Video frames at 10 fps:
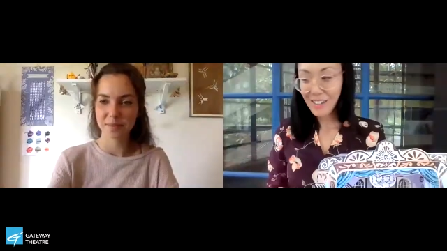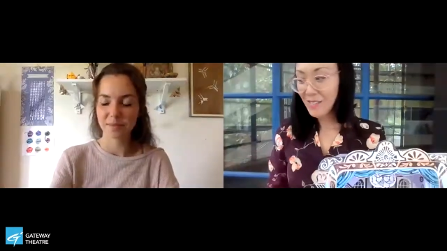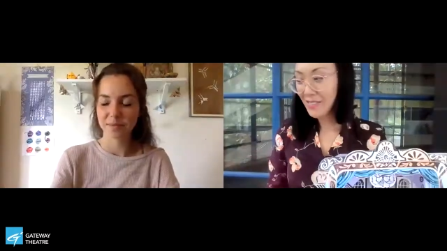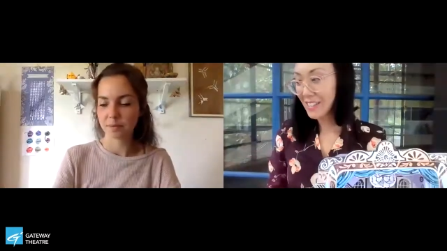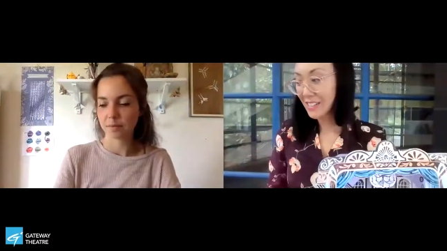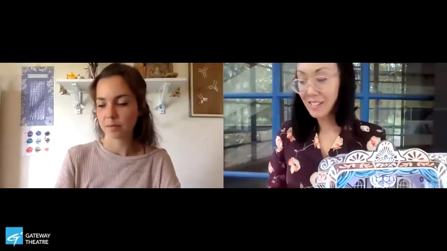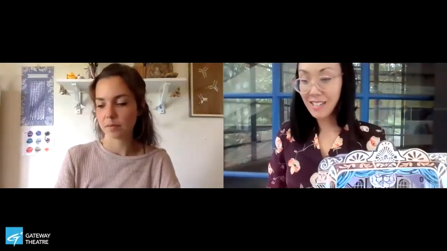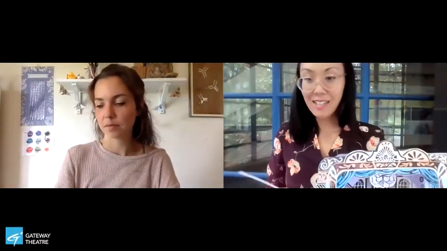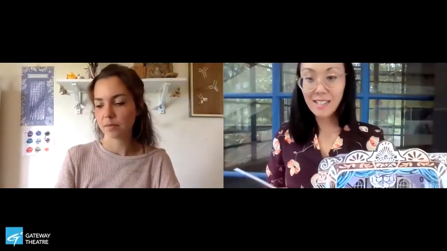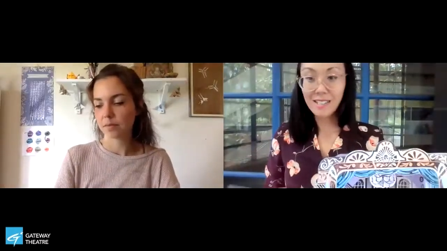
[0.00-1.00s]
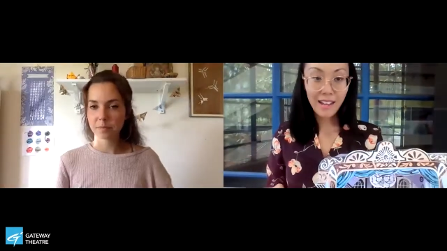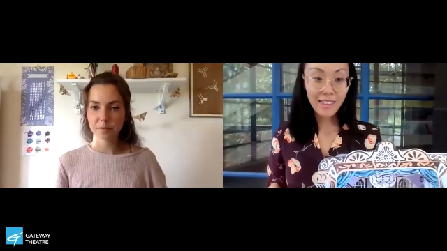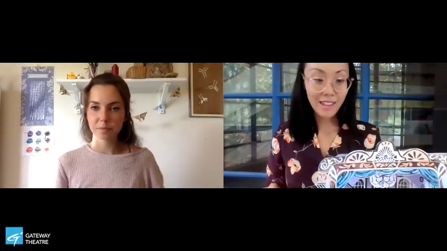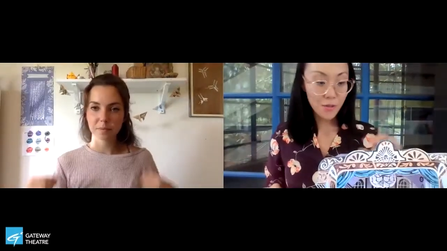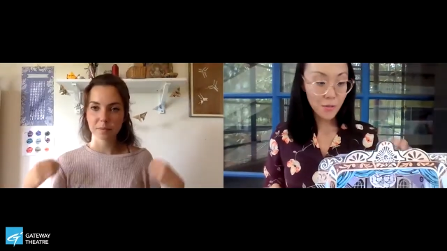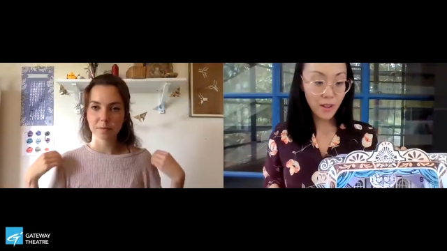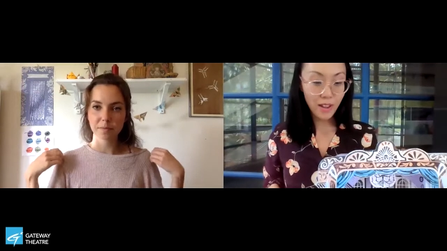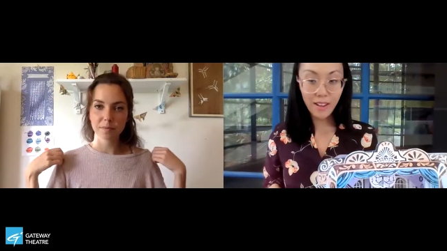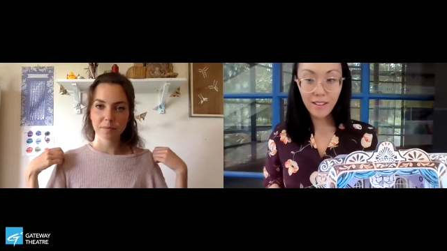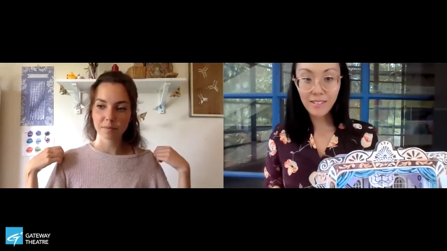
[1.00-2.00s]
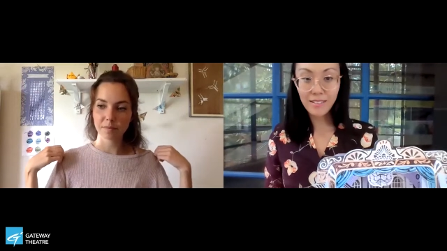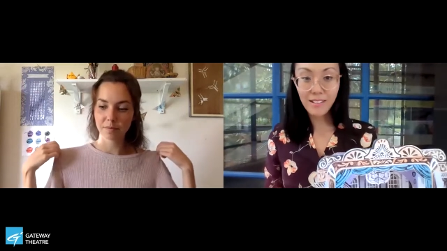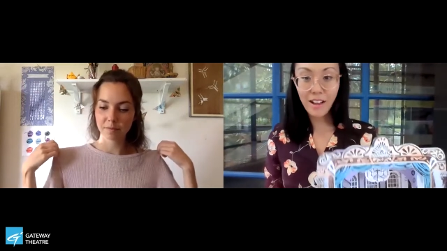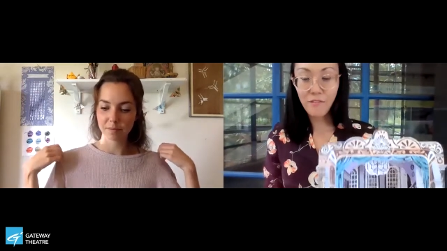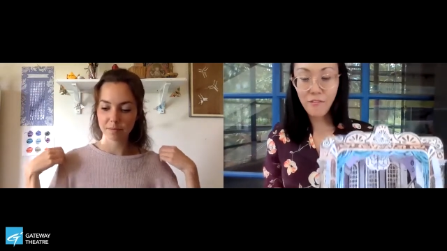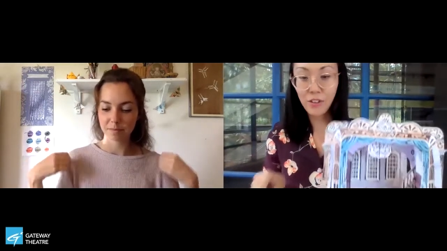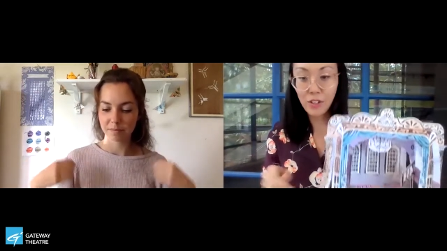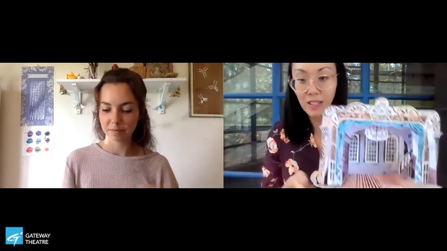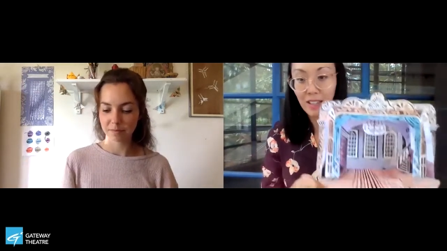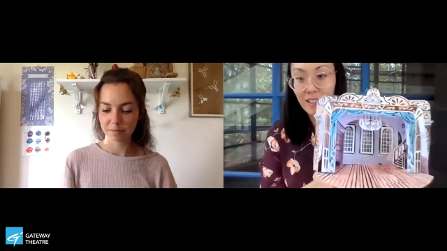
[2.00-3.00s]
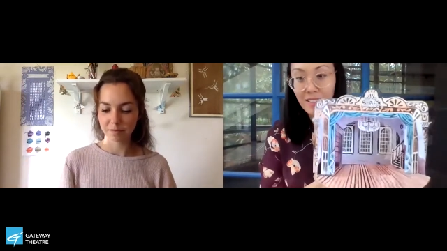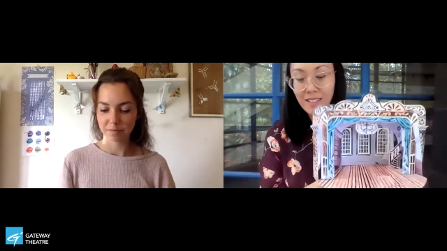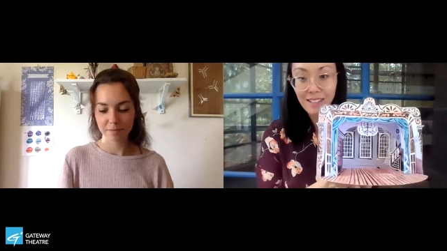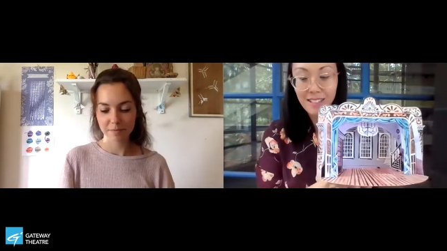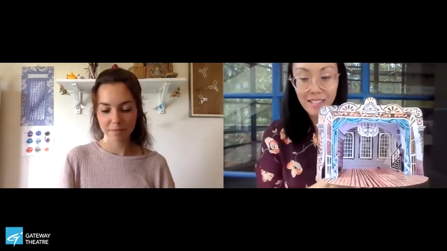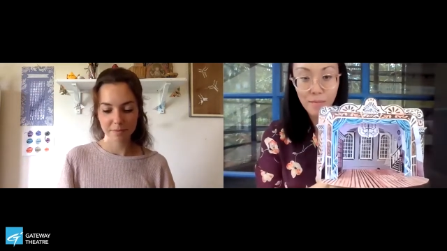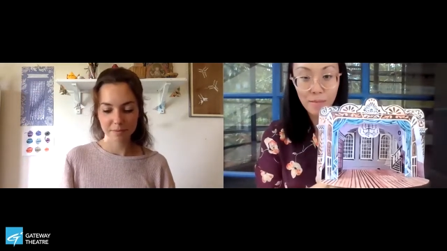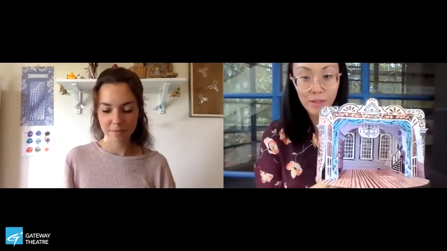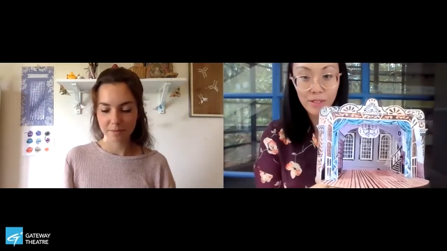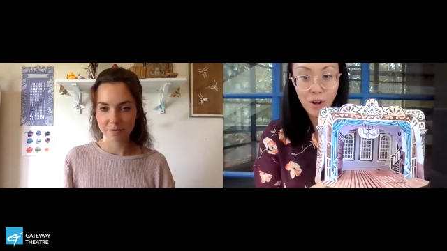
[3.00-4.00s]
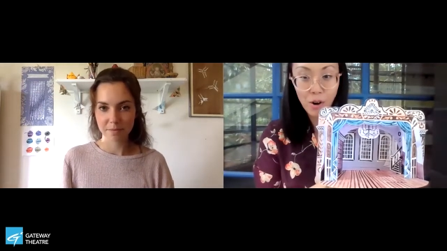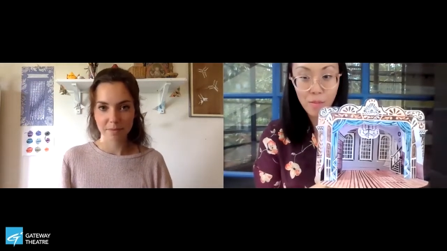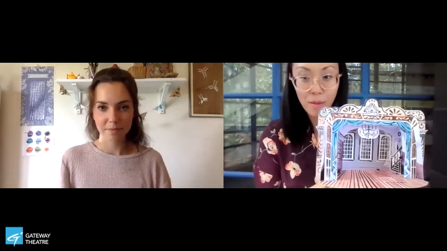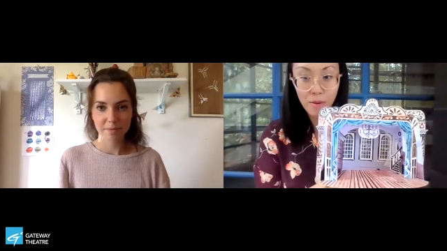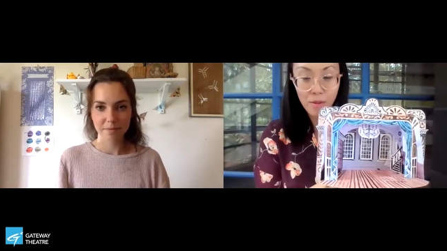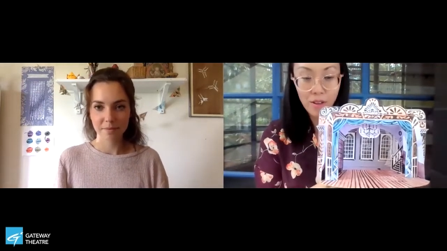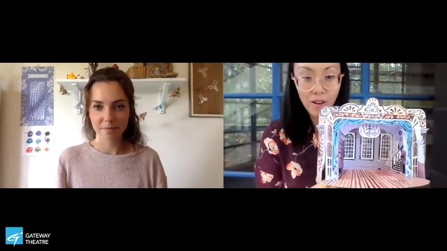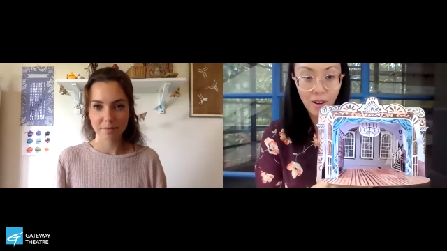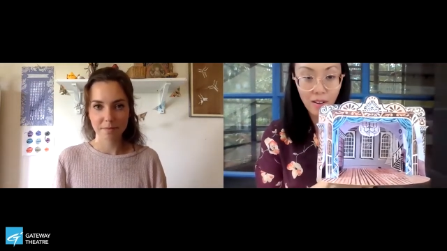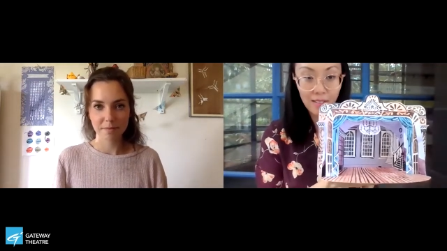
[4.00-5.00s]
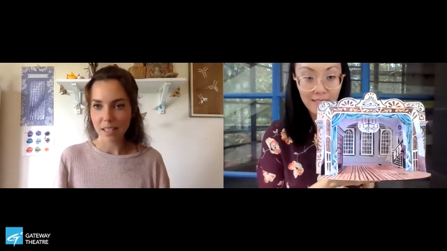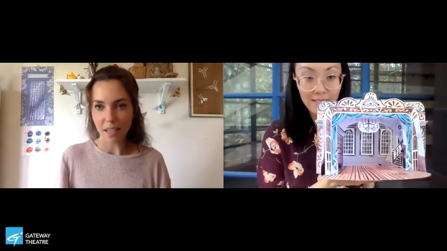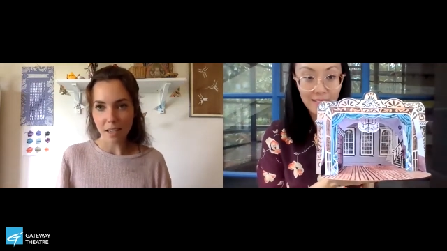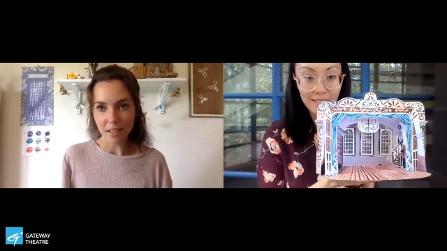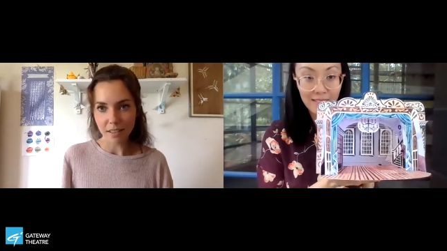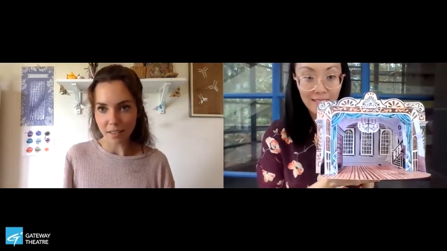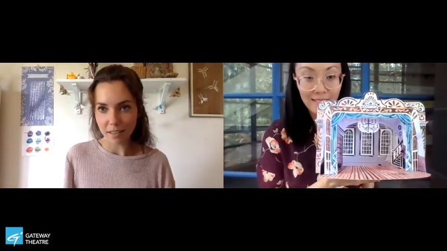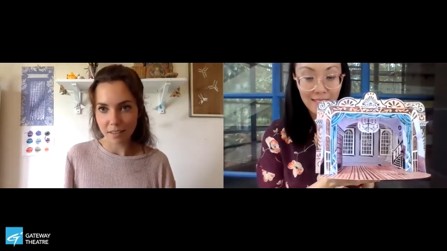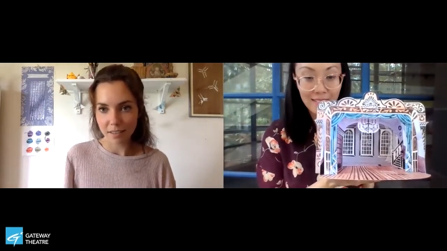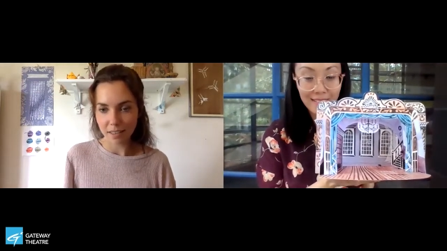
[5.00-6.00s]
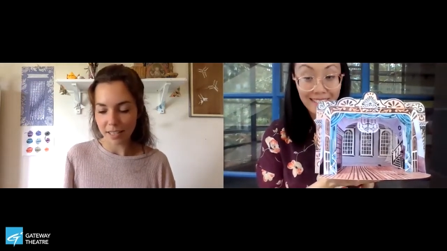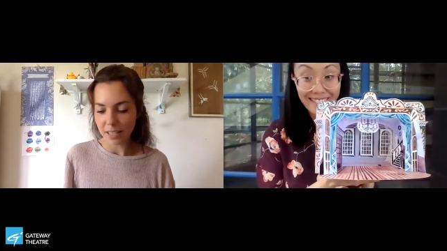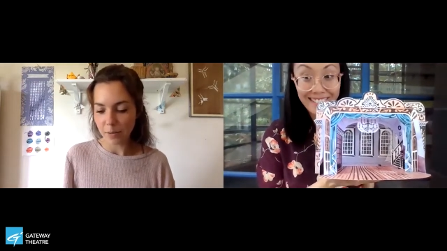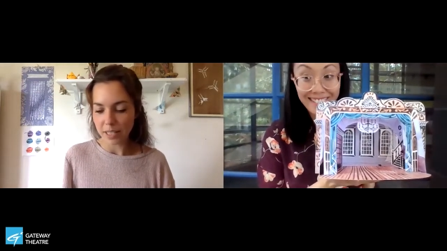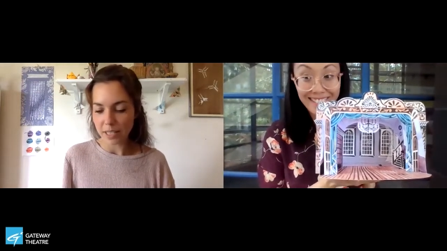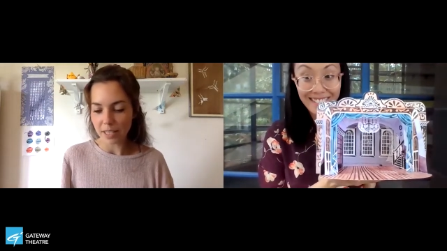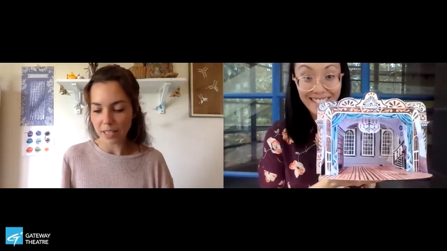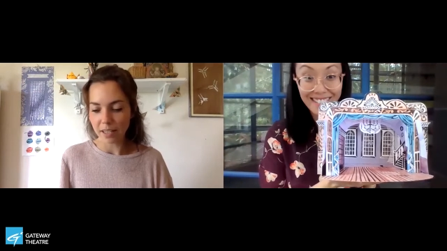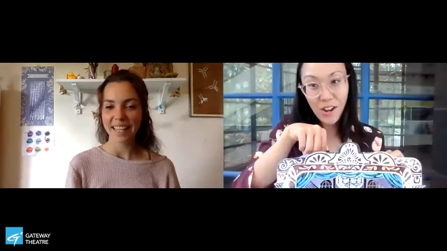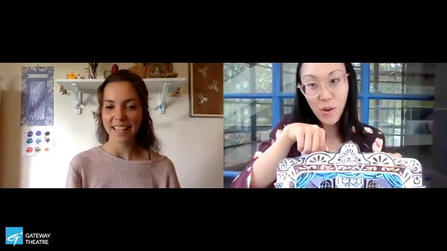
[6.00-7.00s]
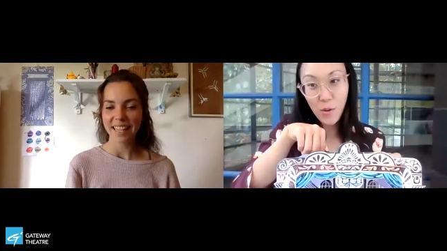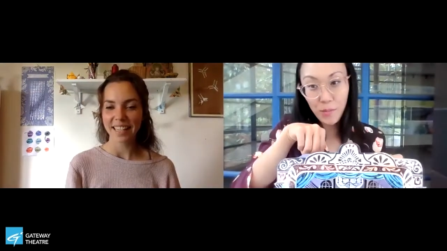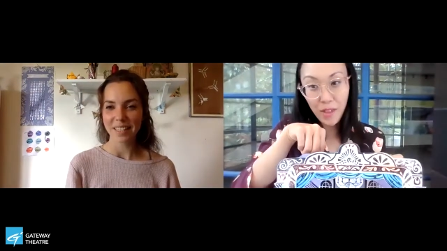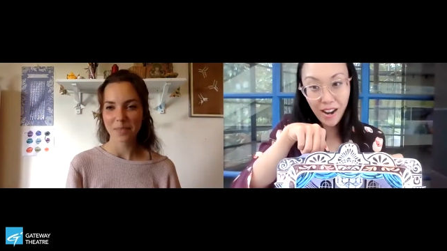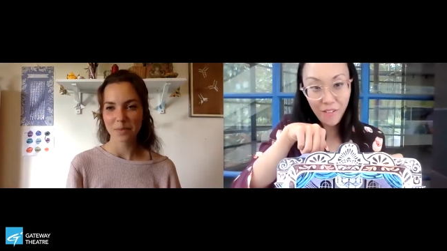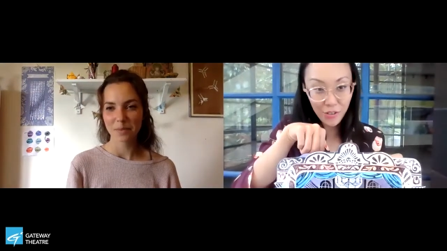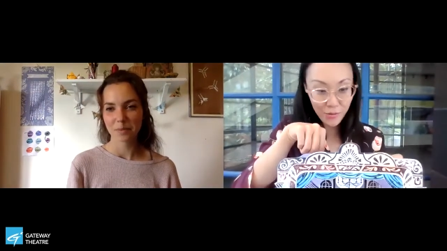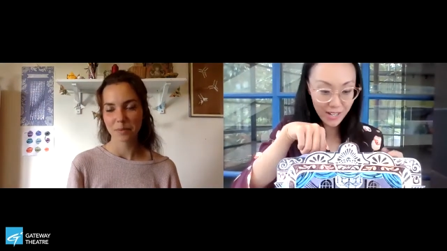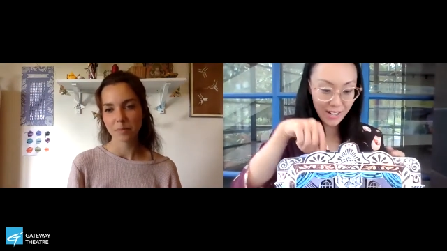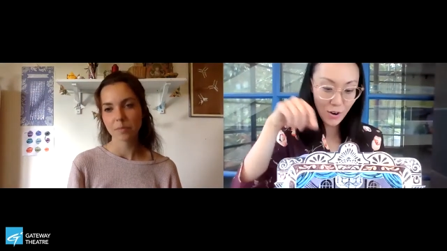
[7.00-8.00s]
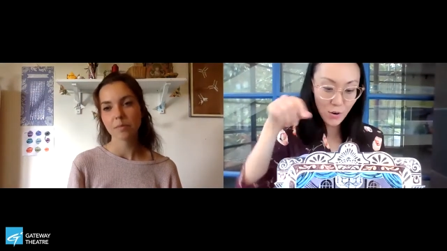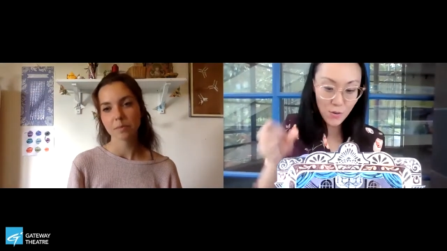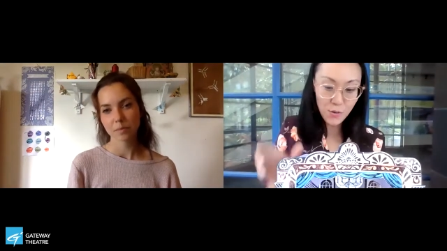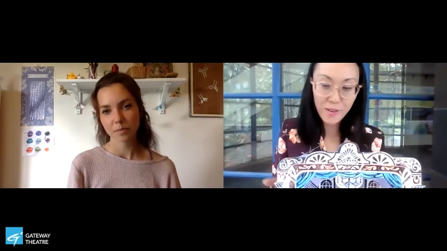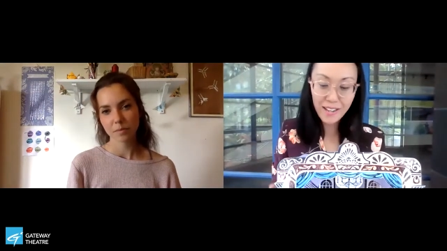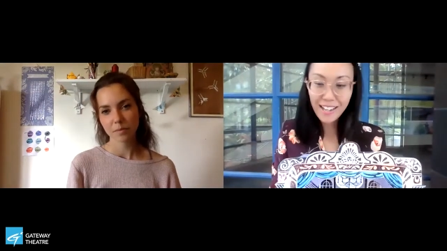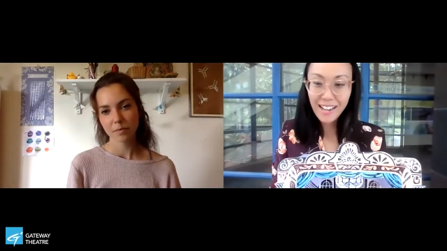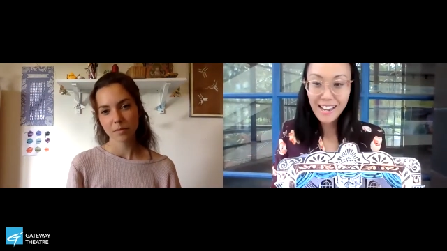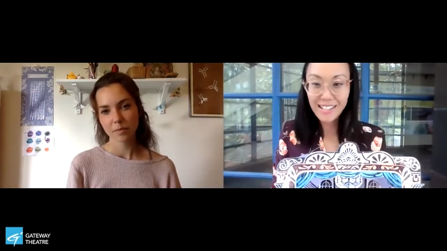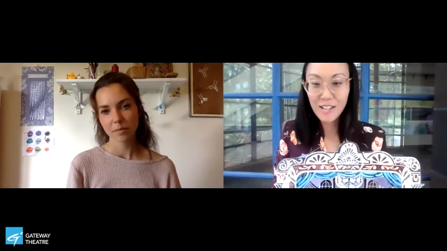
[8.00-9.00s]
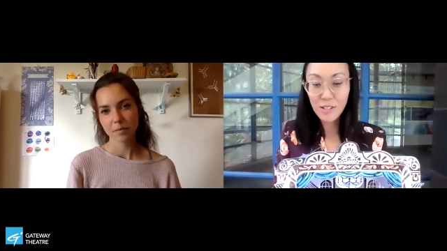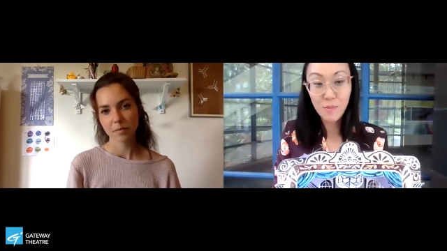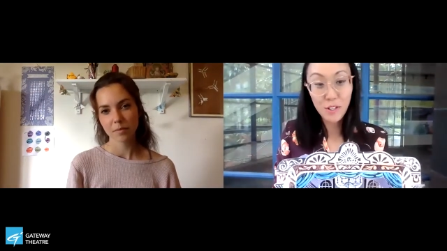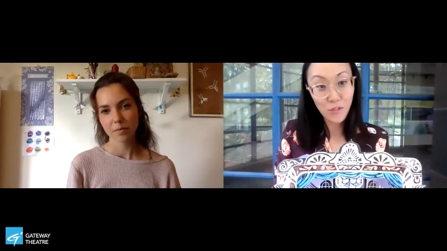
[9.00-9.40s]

Speaker 1: Oh my goodness, I think we have fully assembled our paper theater. Yeah, I think we did it. I hope that everyone at home has as much